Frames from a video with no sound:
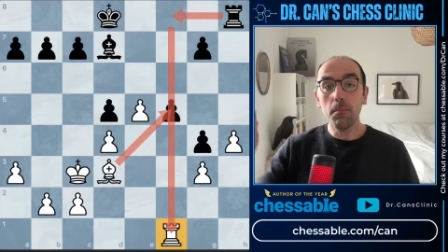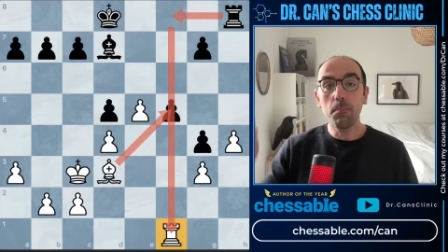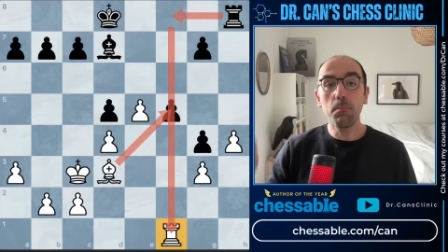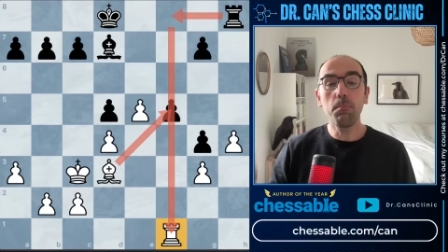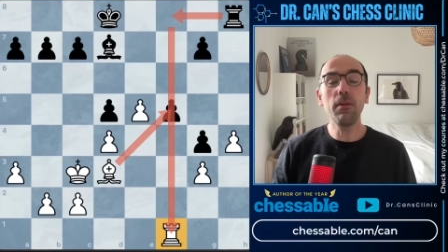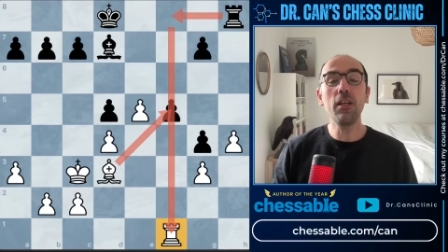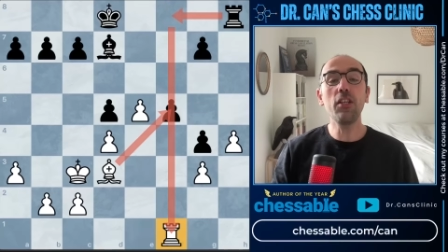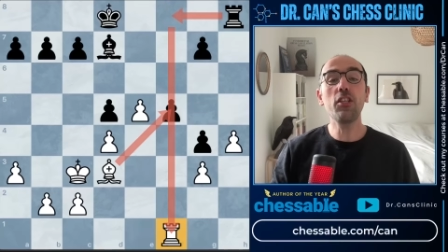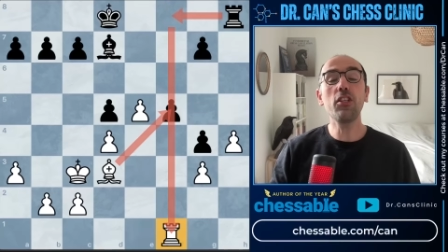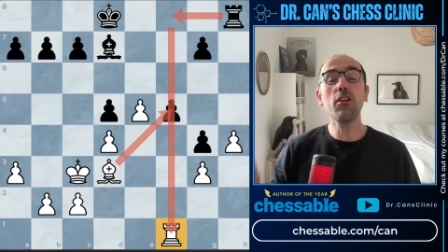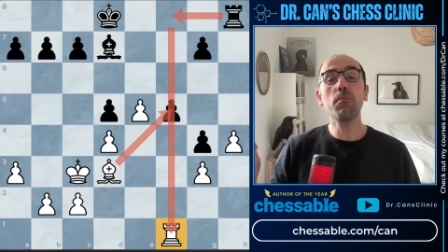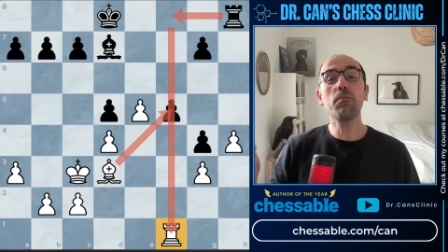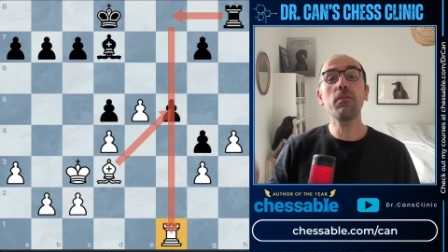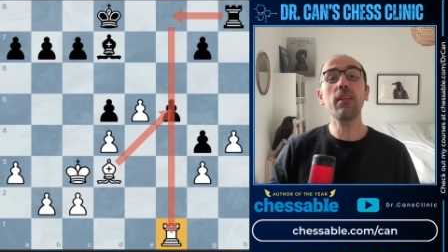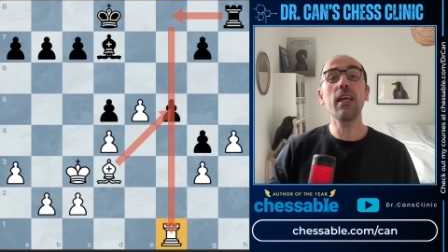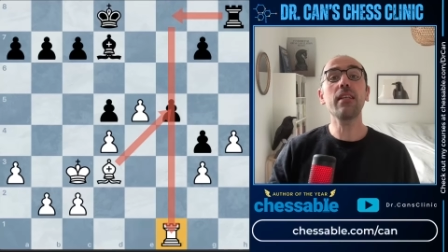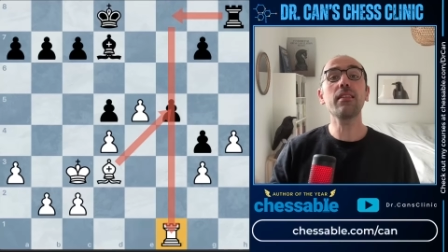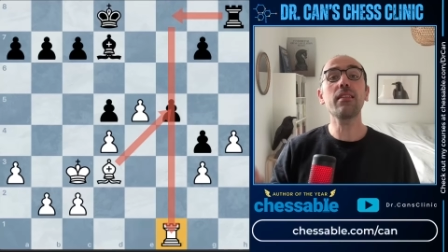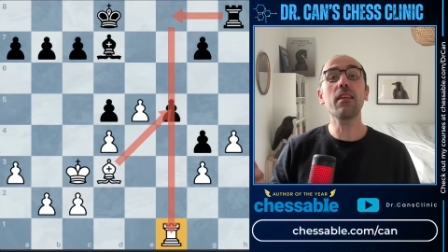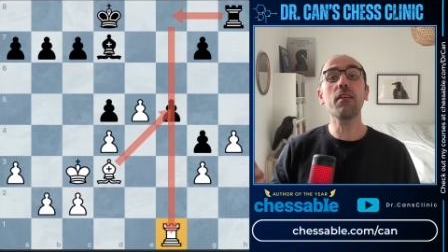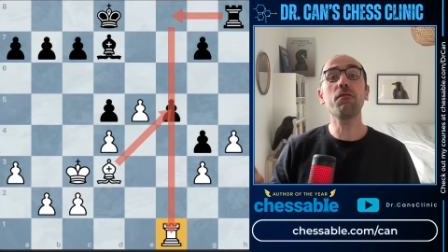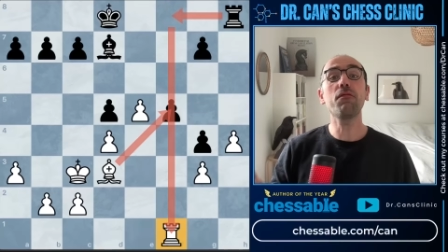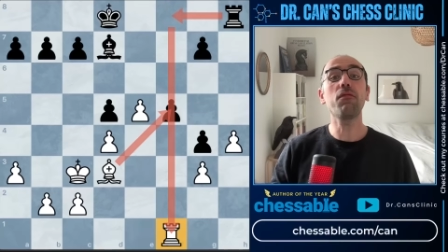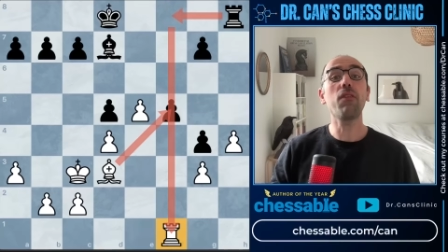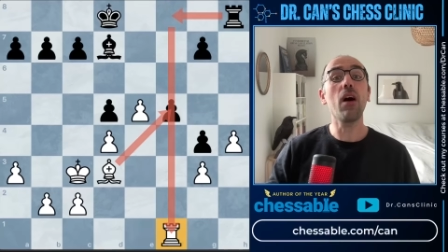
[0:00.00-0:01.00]
Bishop
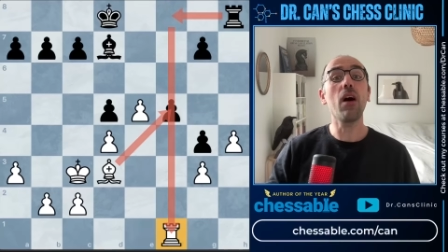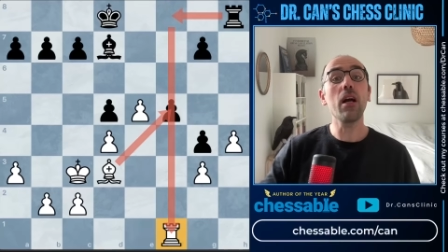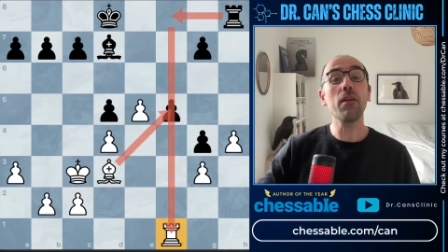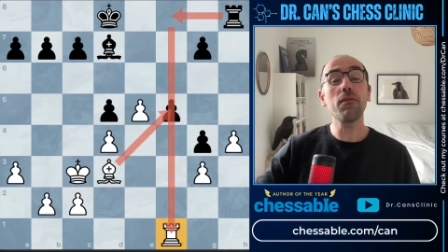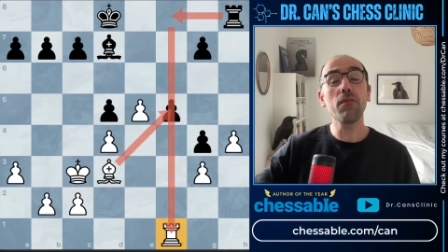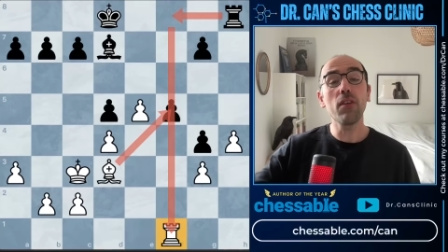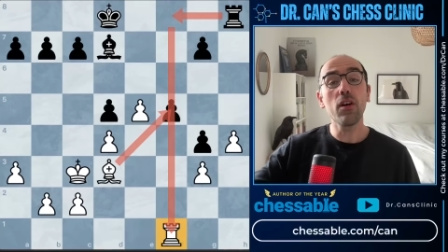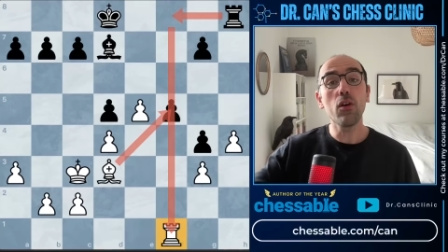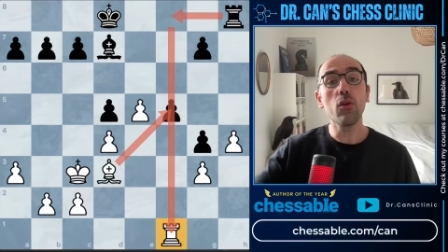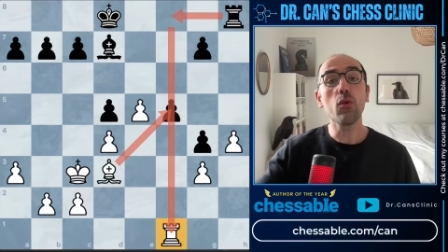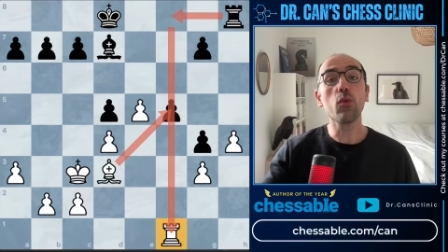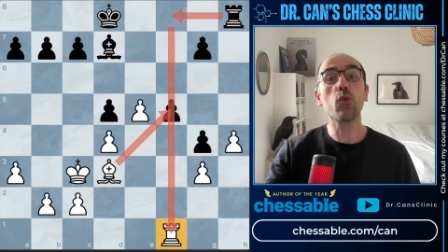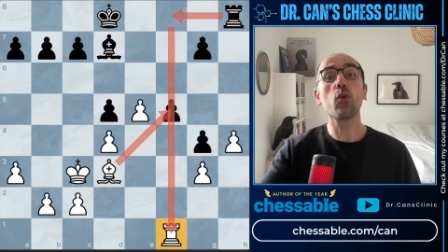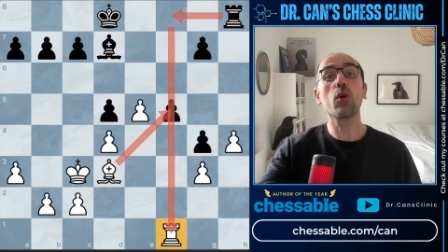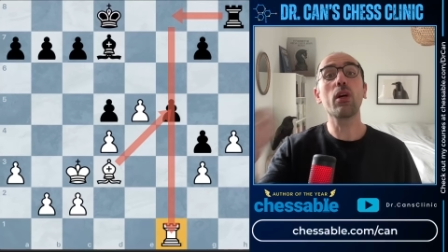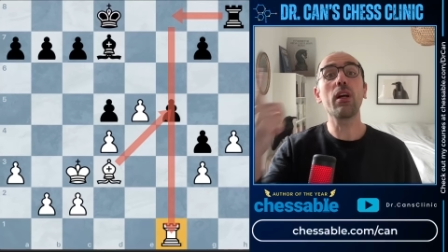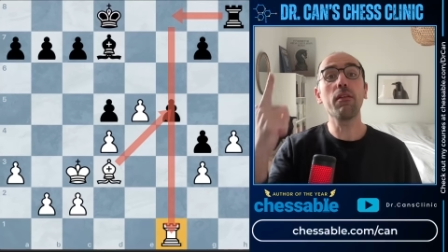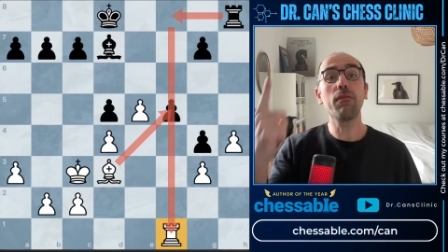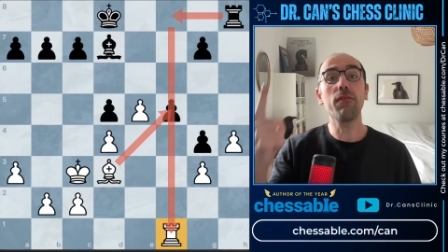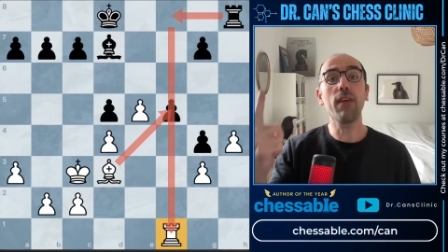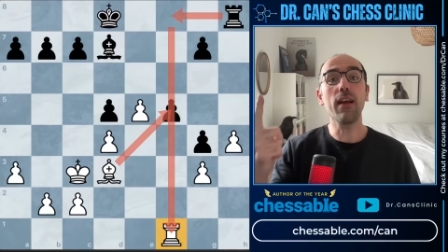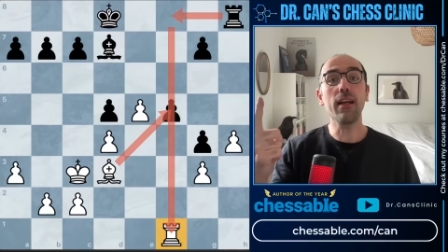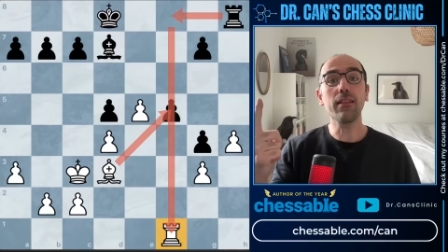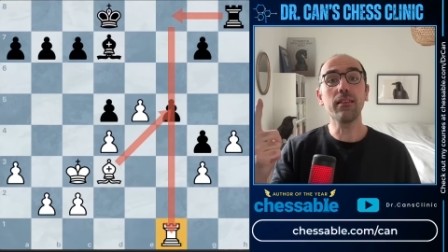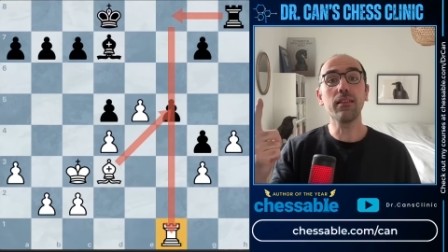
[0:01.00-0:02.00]
takes f5, rook
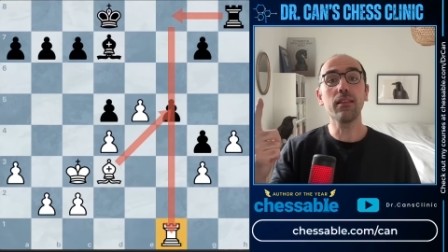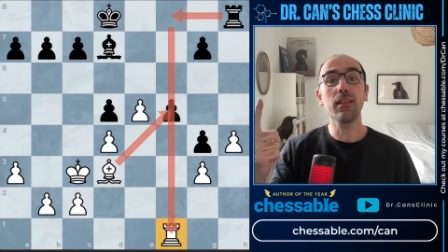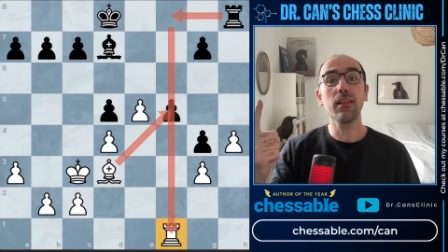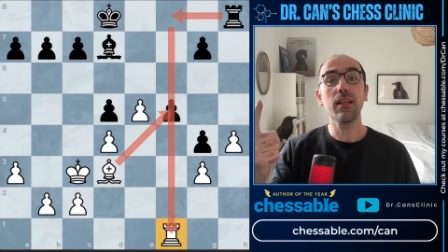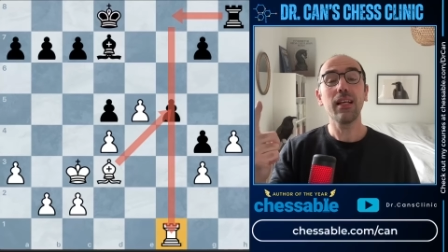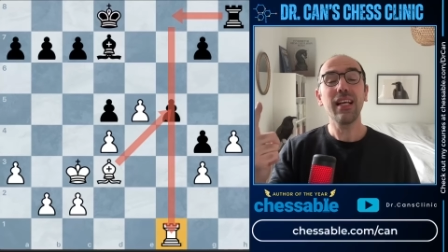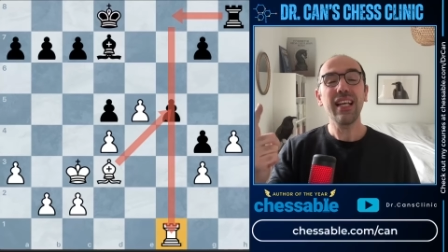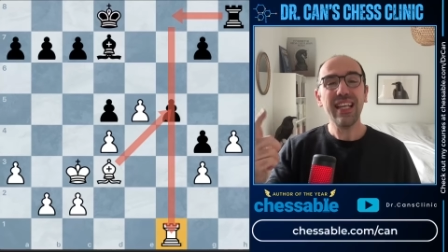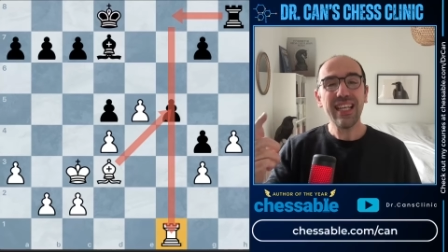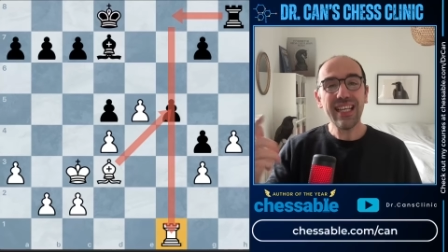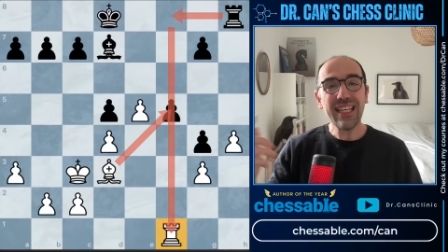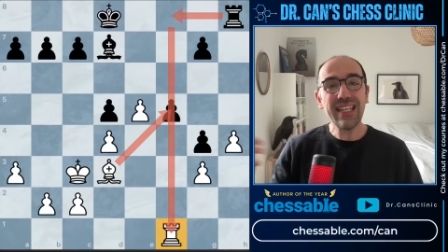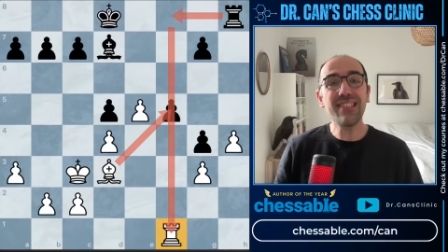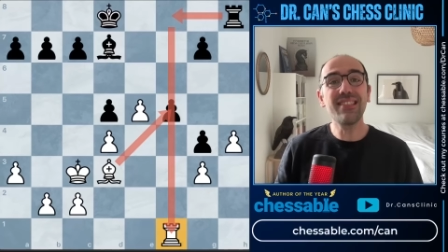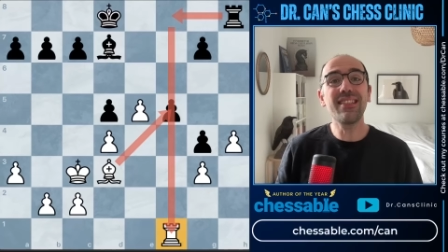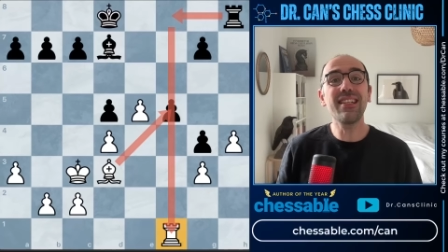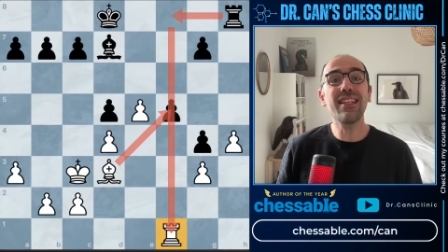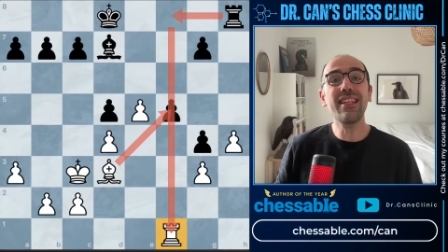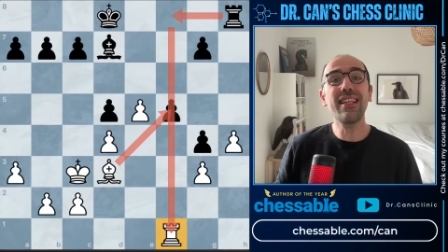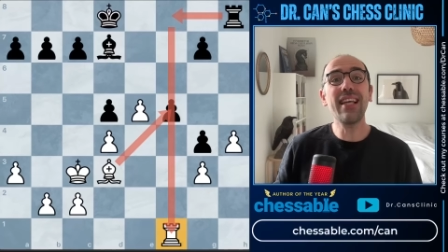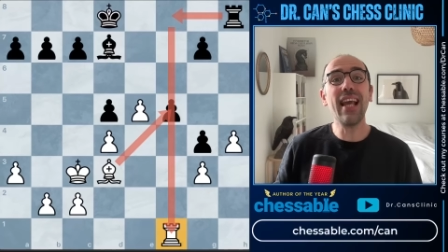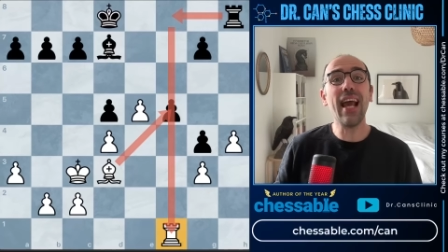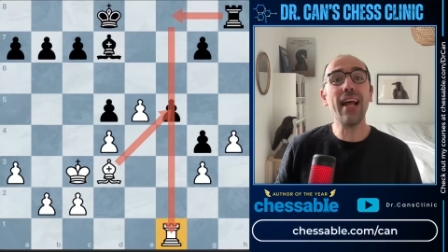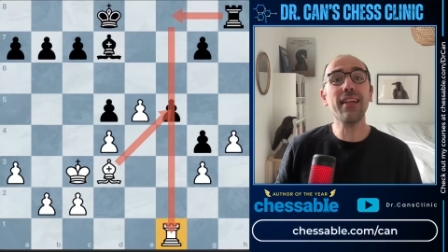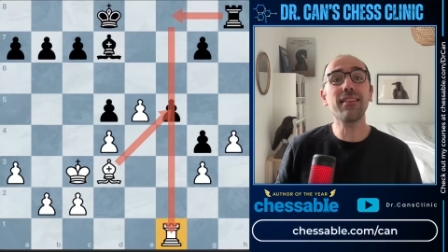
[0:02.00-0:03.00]
f8. Is the
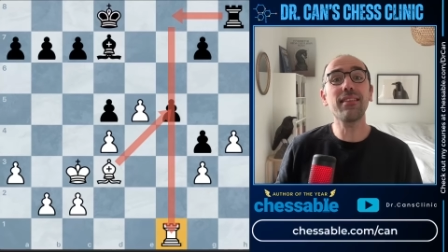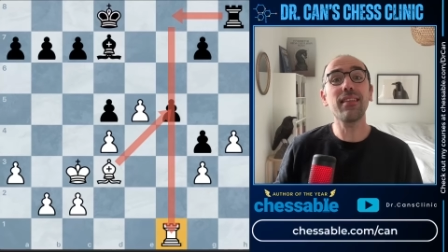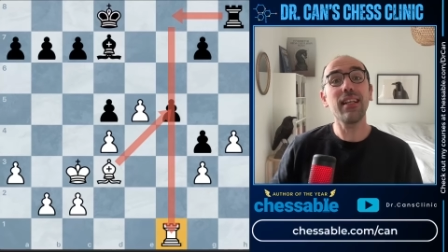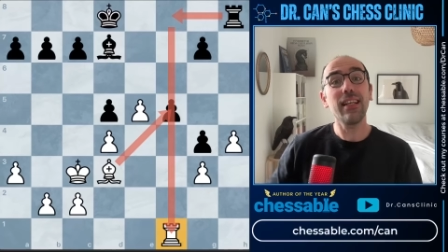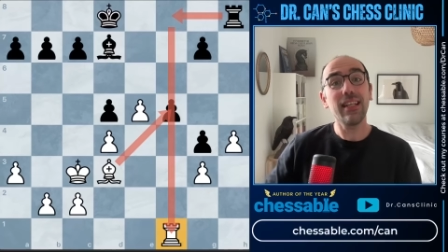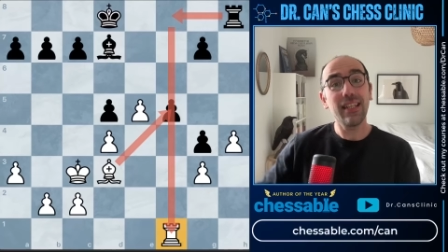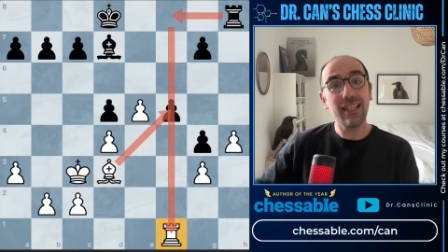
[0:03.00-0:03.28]
cat